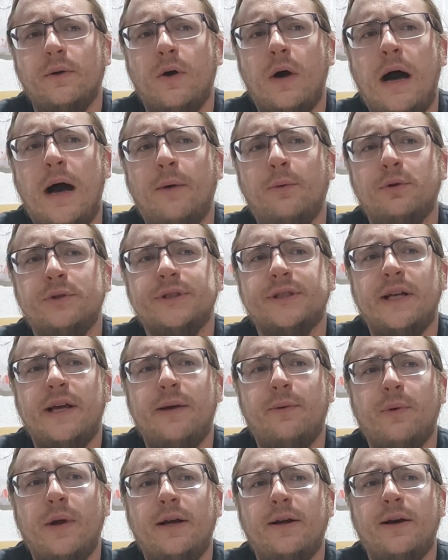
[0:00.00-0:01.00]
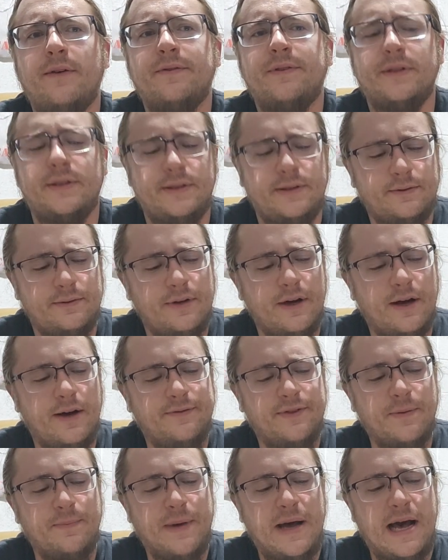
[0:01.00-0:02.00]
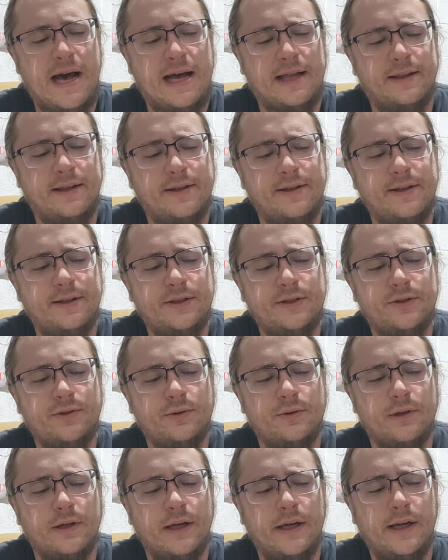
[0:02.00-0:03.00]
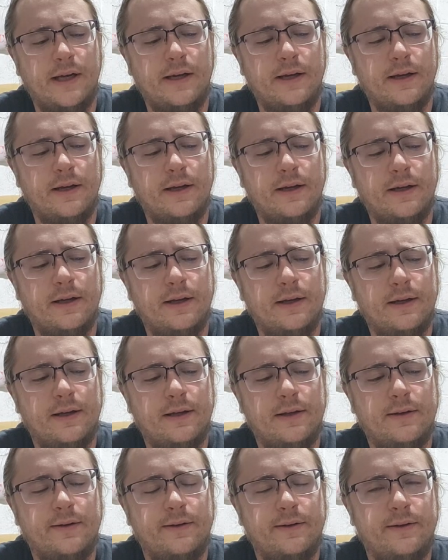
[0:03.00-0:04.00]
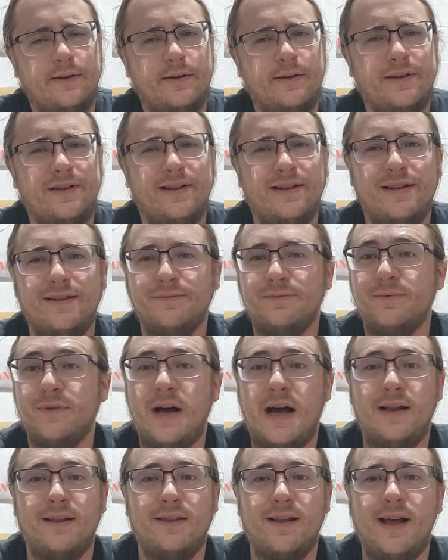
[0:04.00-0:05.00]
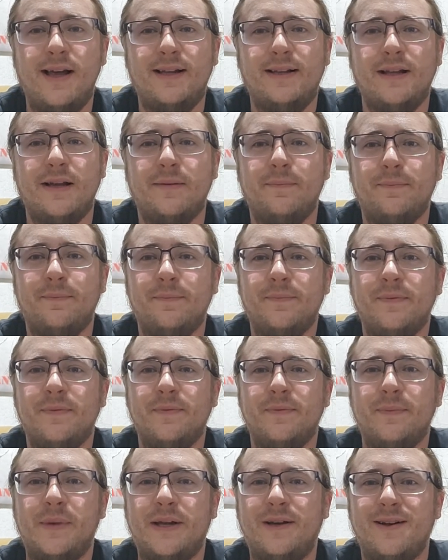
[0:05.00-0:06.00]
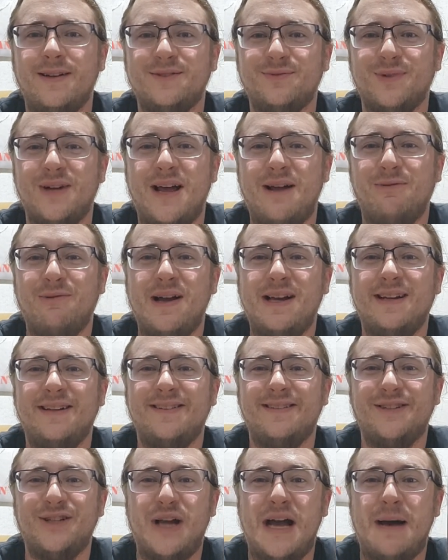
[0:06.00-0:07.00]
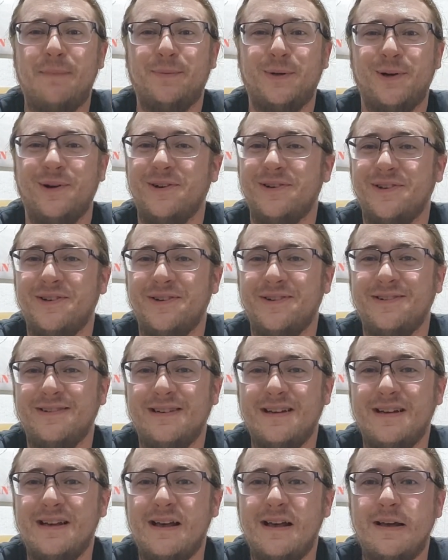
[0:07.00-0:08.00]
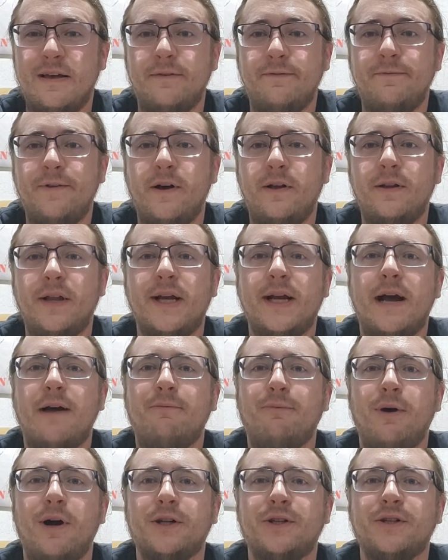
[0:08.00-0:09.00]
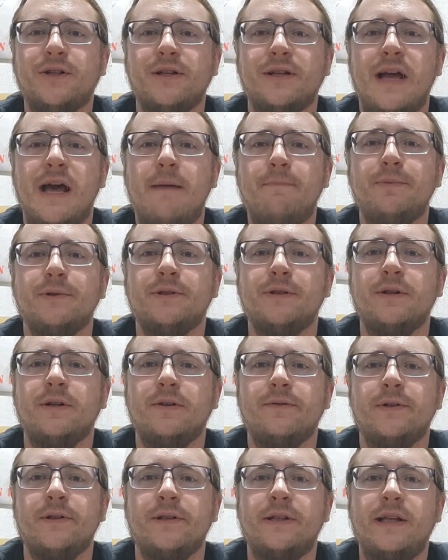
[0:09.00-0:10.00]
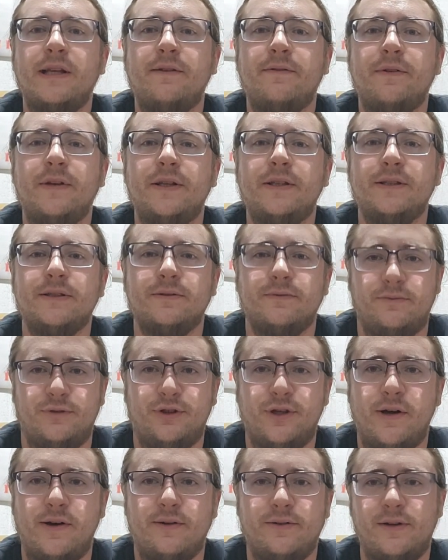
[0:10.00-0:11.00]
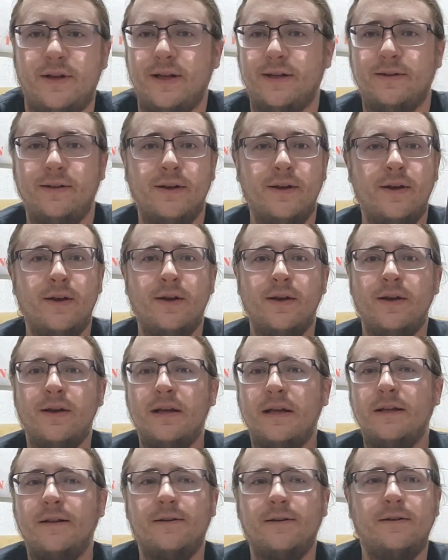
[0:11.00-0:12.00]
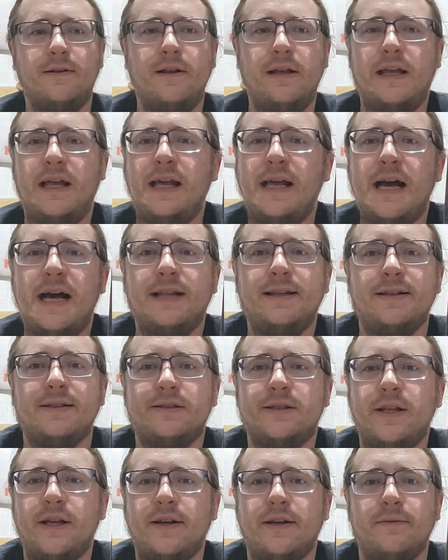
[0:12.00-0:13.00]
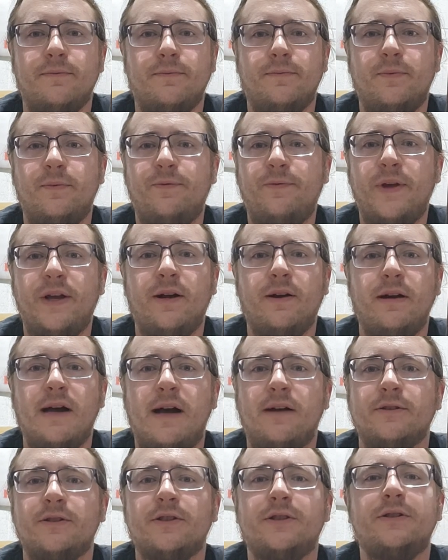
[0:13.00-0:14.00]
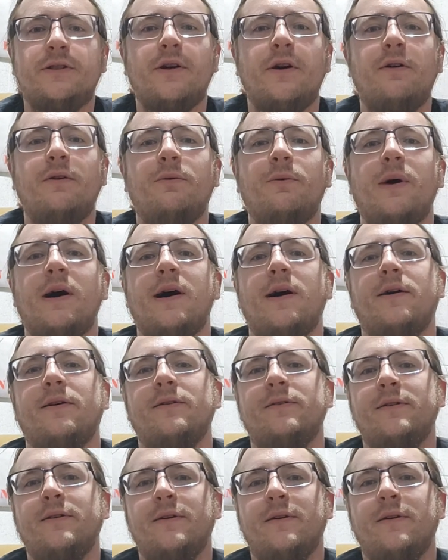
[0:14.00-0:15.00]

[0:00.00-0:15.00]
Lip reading: I will say right off the bat that this story, I liked it because when I read a chapter or two, it felt like I watched an episode of a TV show. Like, he had this thing figured out so well.